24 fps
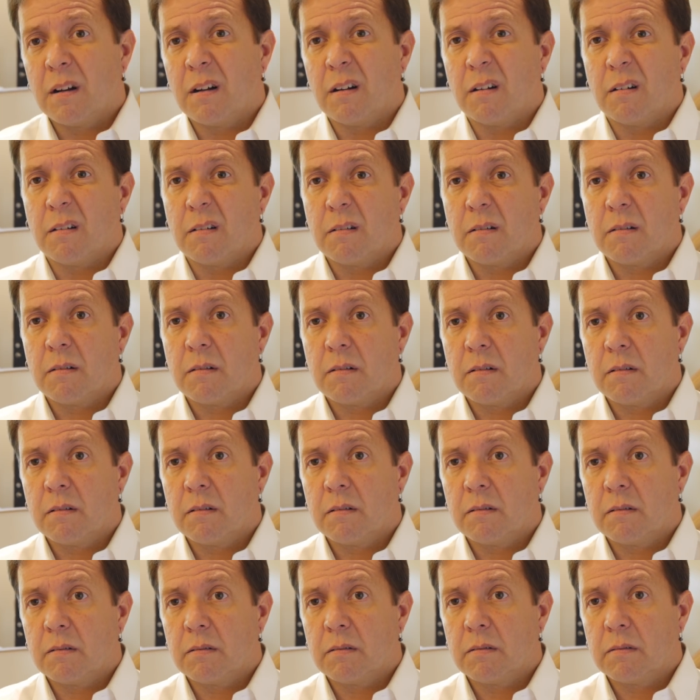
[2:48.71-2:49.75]

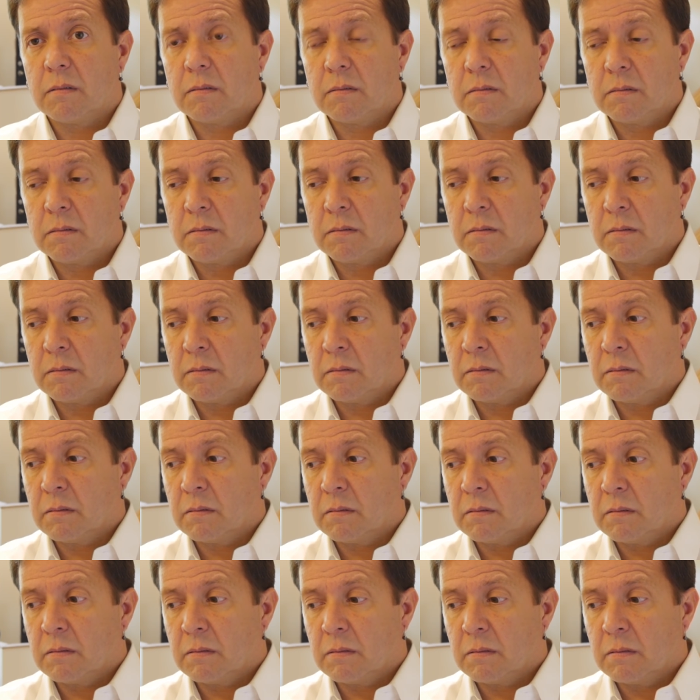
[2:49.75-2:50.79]

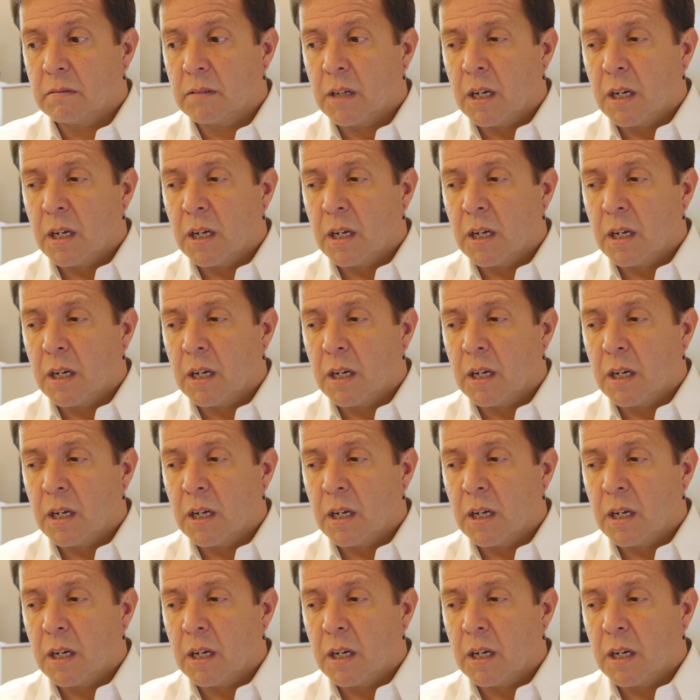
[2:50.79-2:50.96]
(silence)